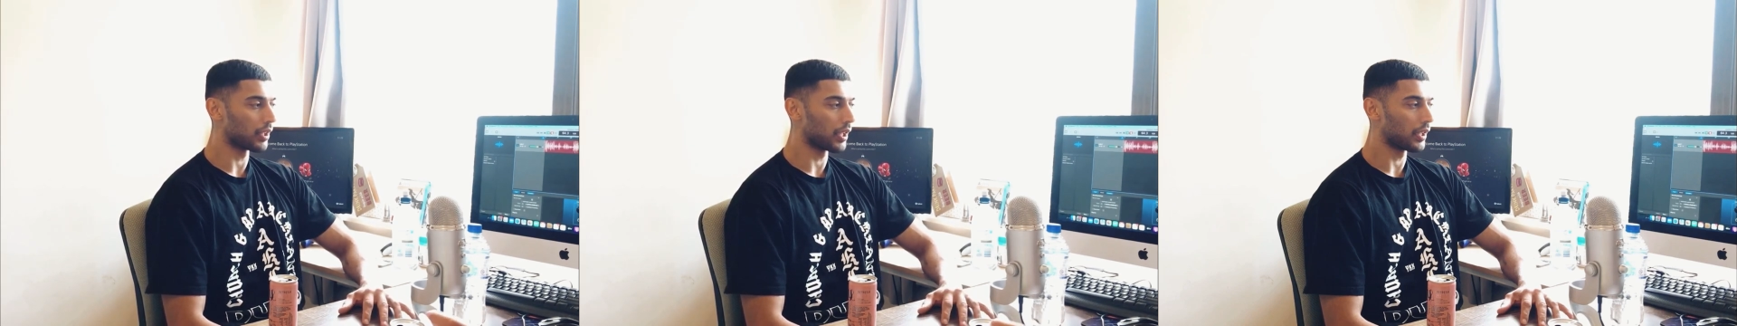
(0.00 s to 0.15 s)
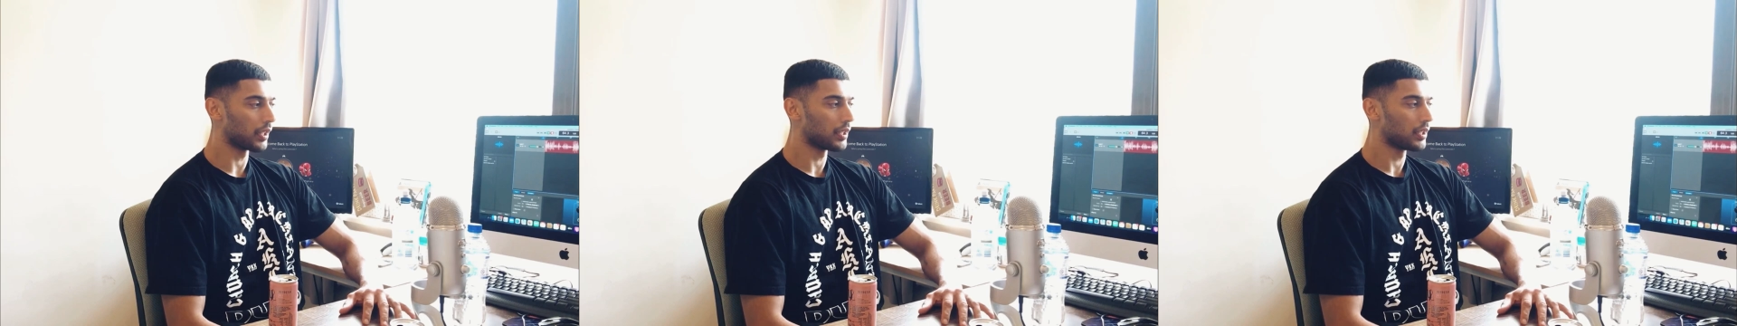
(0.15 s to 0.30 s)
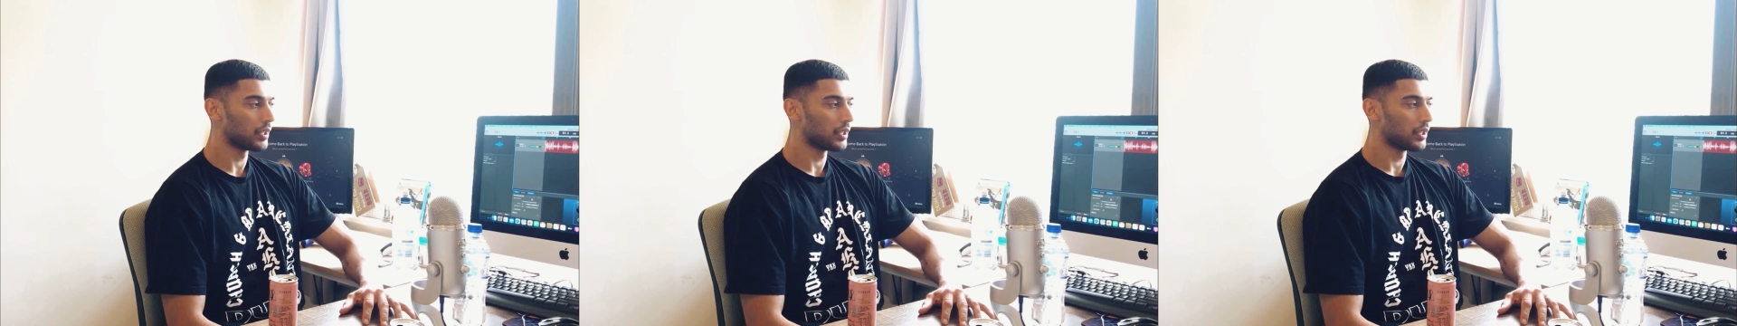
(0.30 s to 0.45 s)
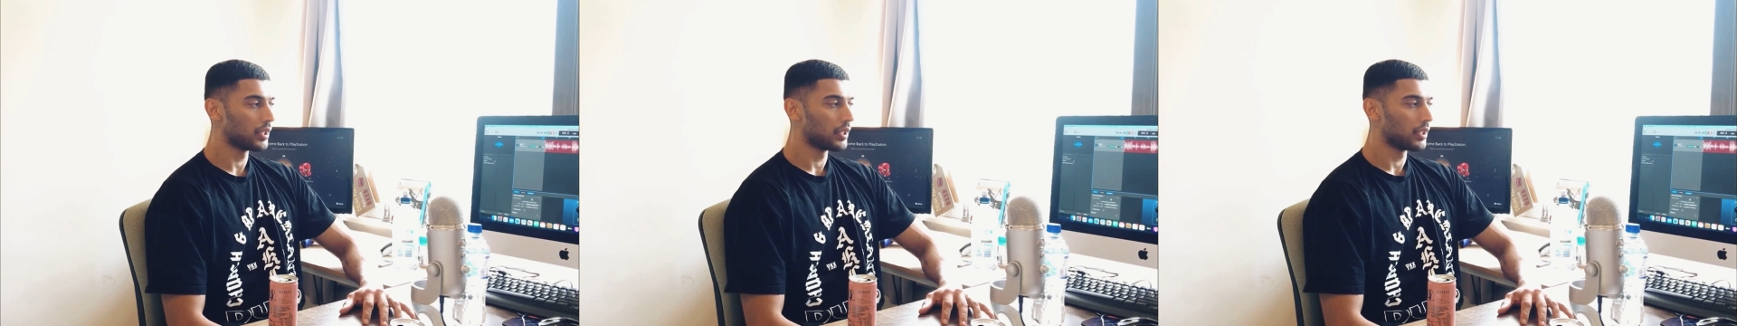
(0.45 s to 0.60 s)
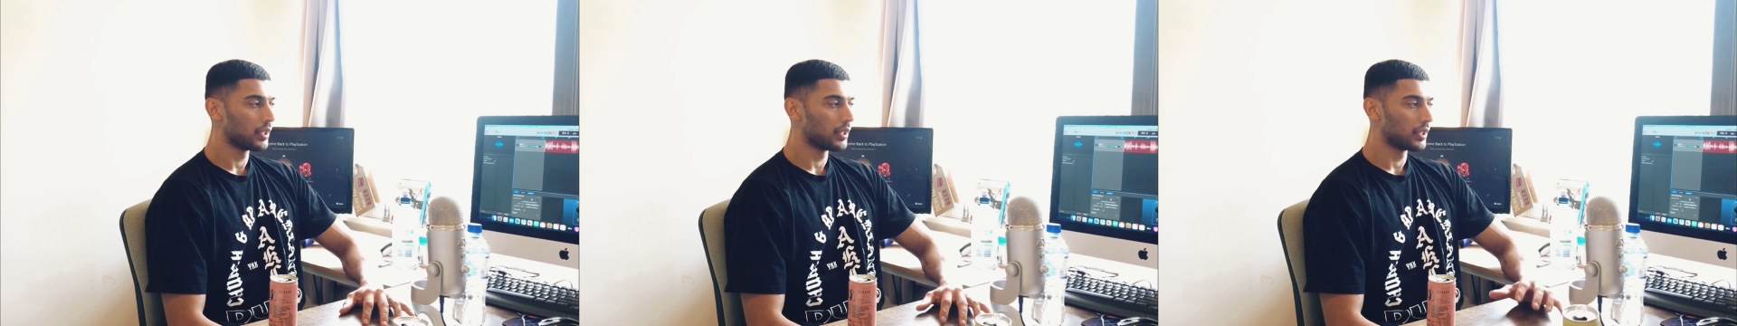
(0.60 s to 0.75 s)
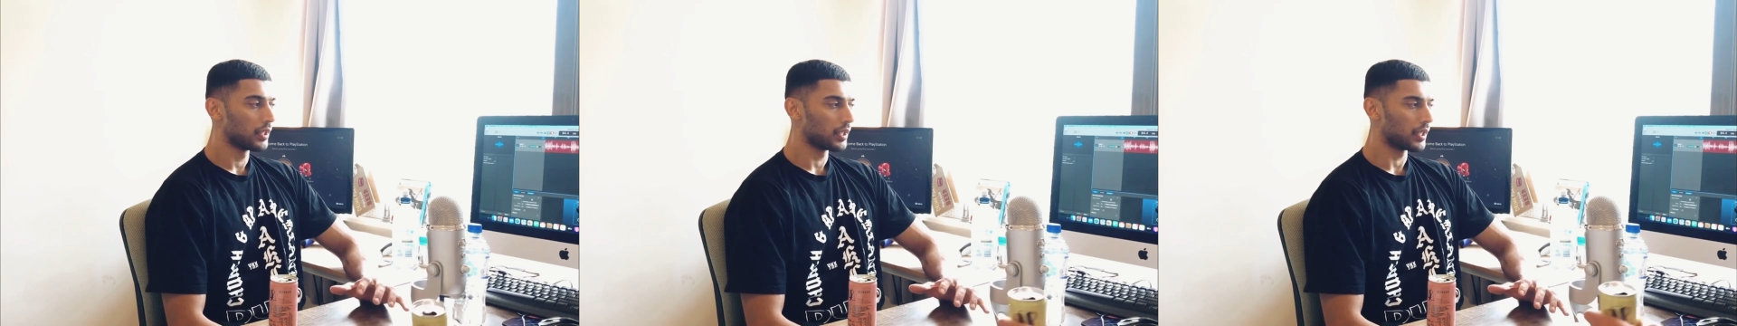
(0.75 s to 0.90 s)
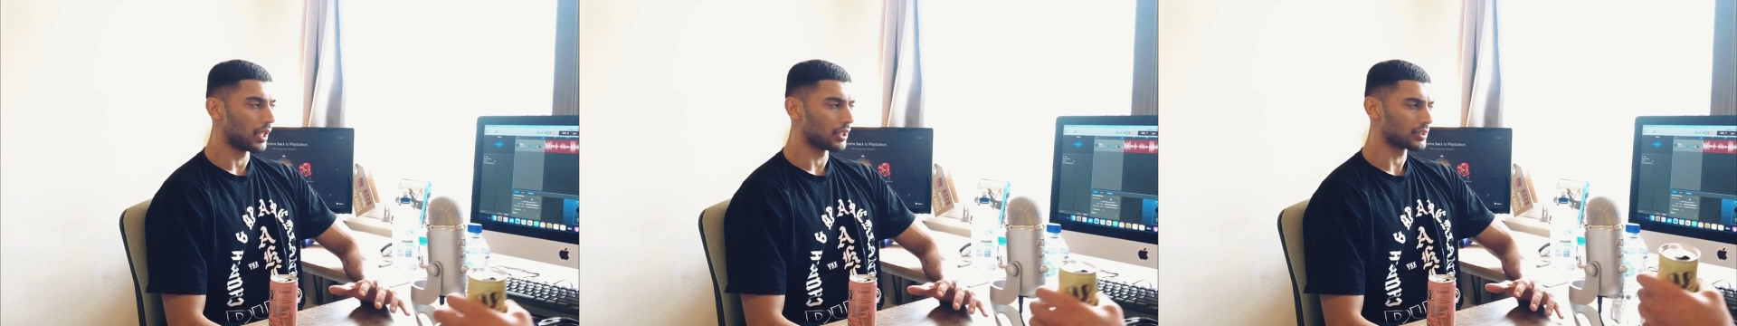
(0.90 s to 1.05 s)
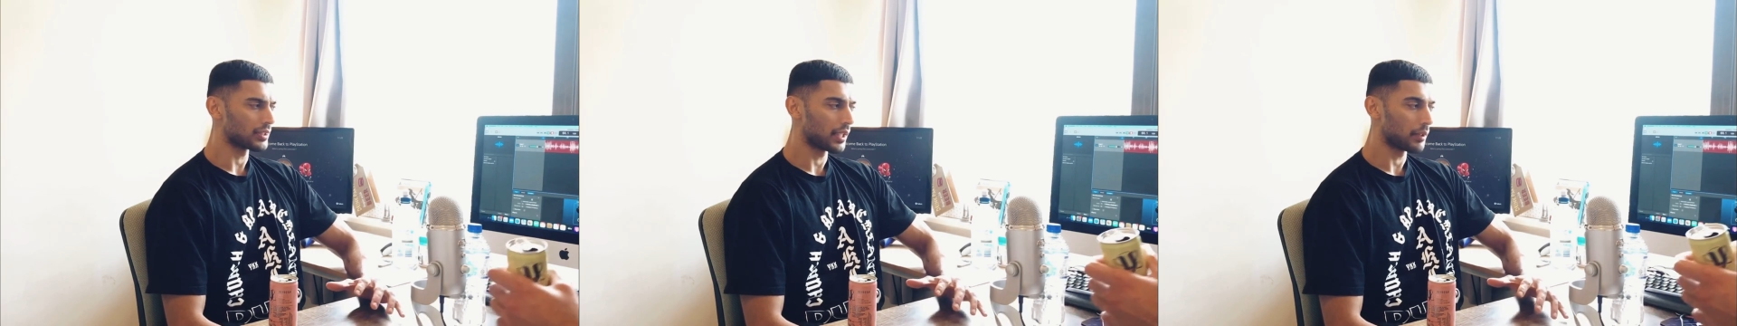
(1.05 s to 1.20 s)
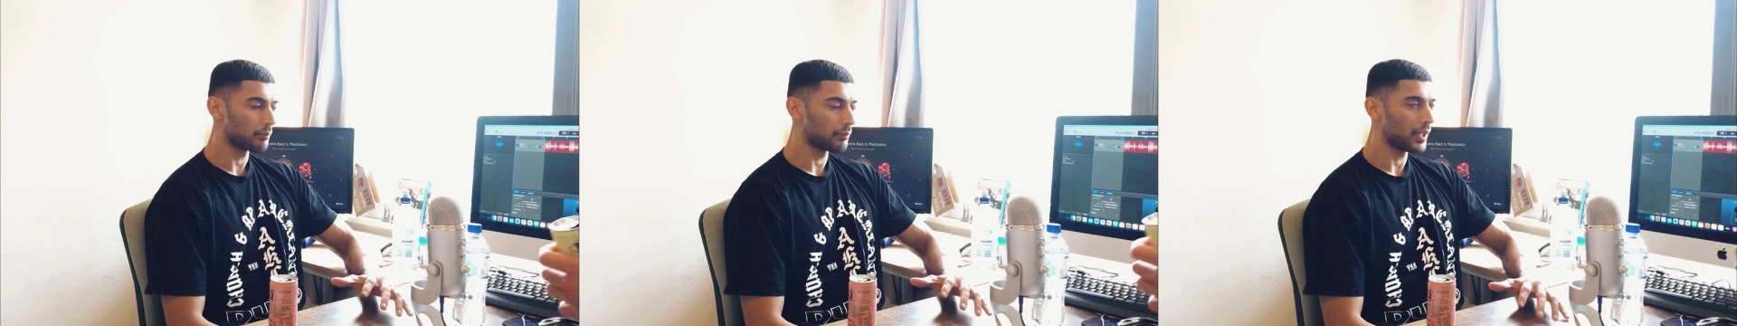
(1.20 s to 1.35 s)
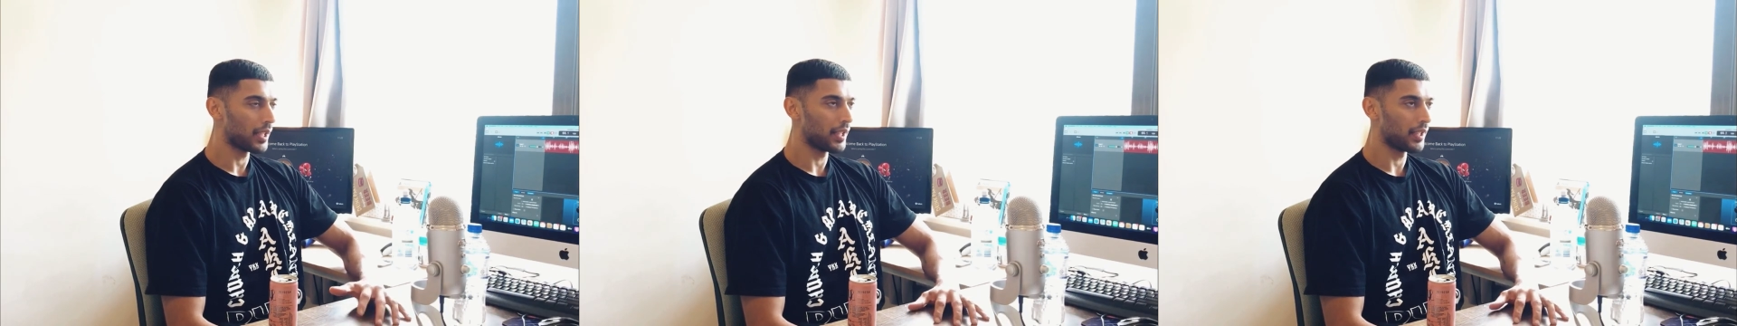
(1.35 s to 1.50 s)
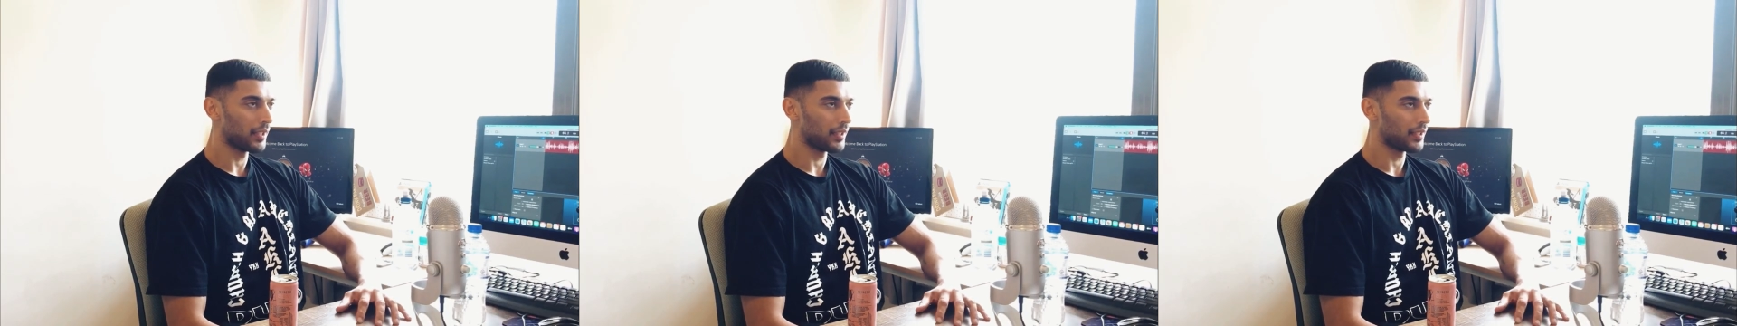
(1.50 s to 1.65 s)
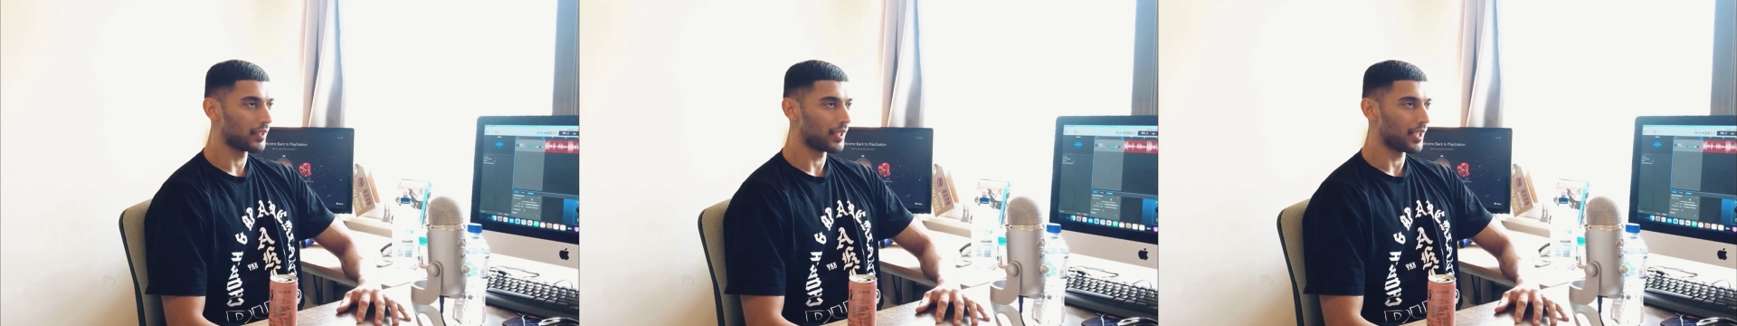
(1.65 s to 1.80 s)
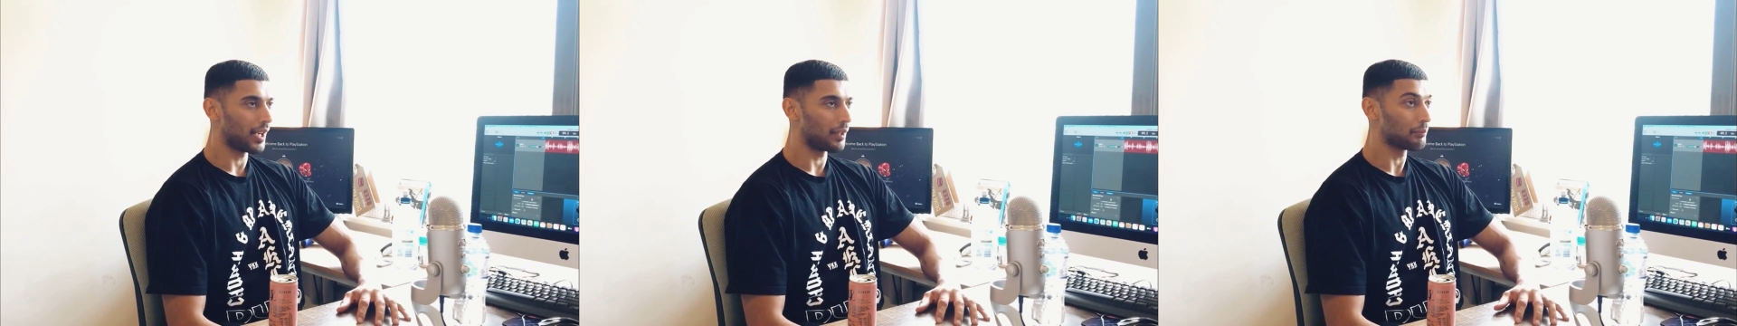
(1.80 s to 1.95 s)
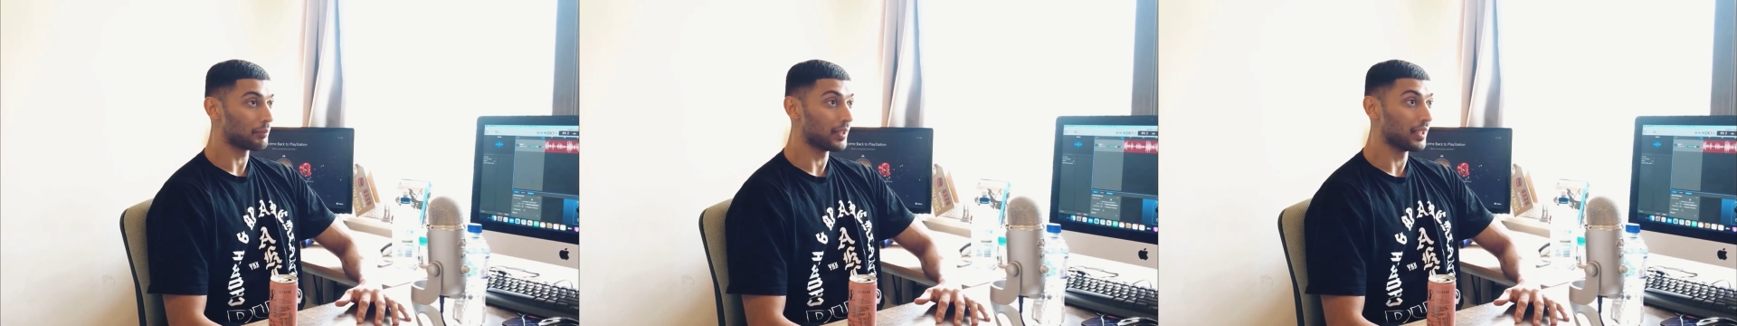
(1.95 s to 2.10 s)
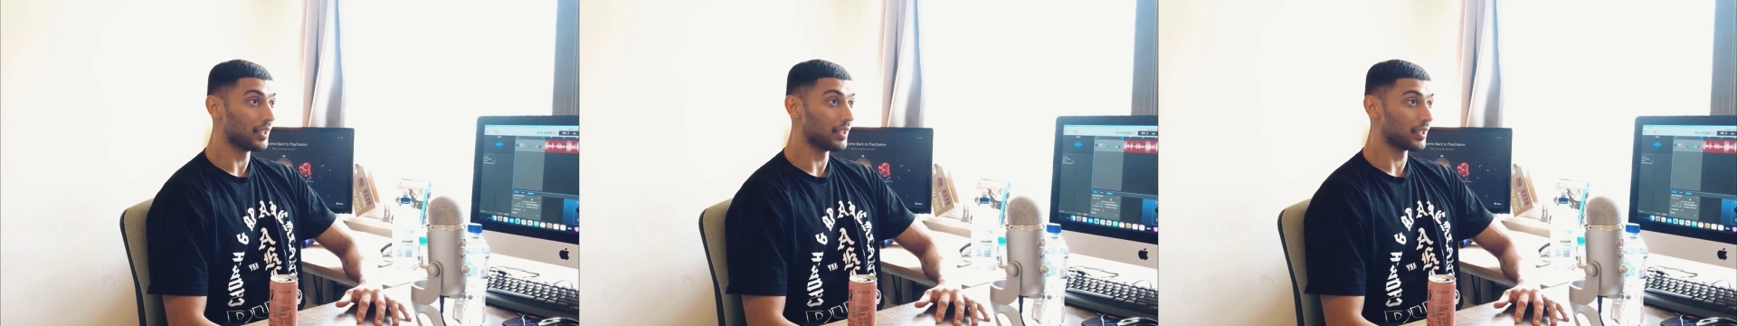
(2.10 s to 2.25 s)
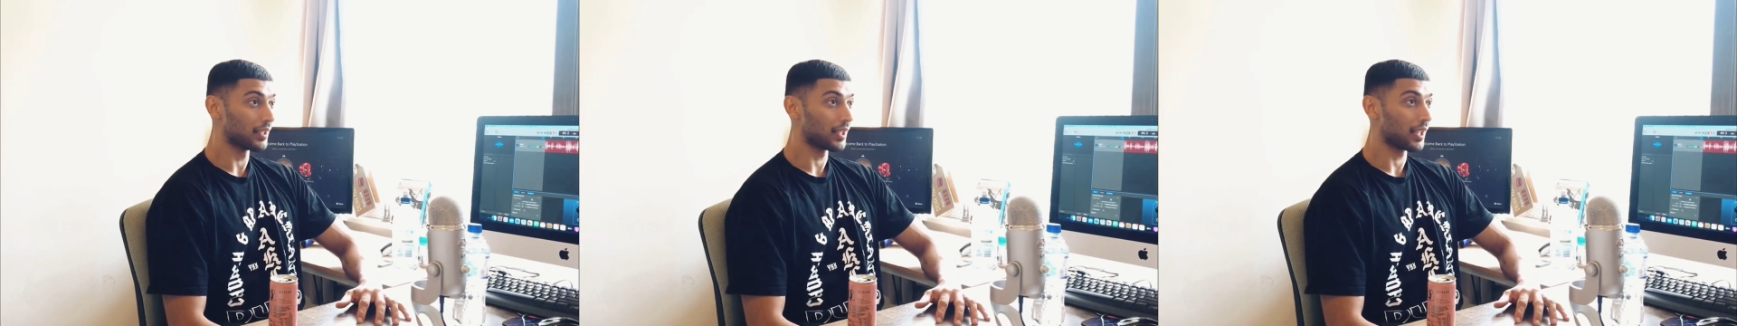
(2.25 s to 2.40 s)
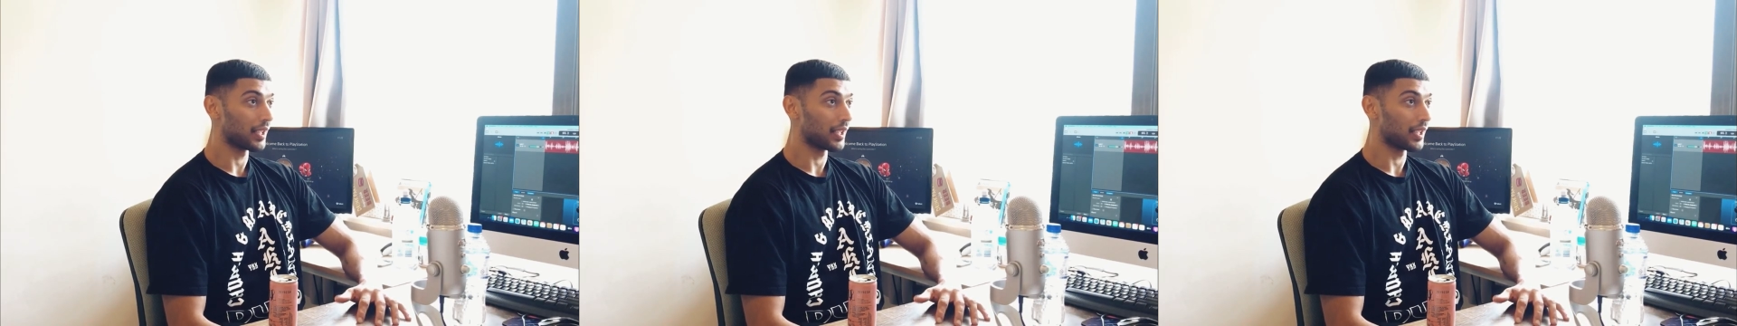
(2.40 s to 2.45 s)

Like, I was like, man, I'm here.